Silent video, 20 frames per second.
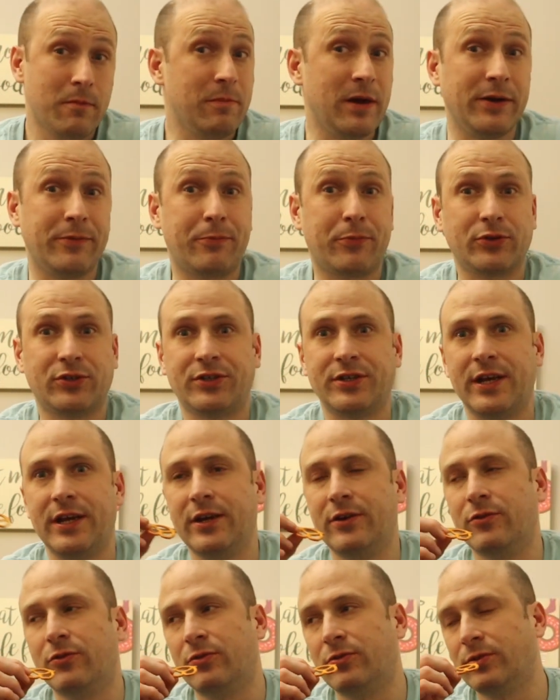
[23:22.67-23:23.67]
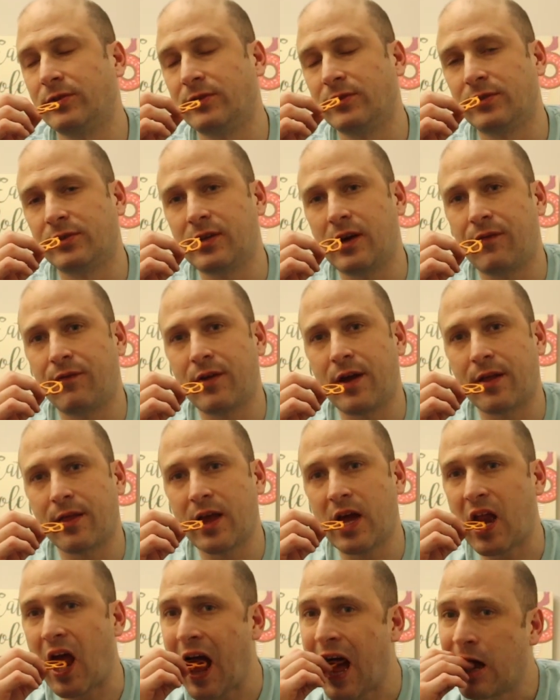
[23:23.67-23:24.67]
Made potatoes and stuff like
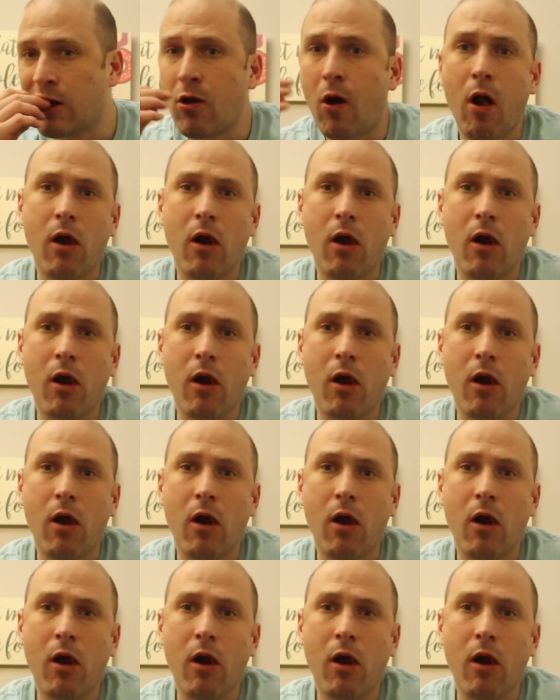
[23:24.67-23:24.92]
that.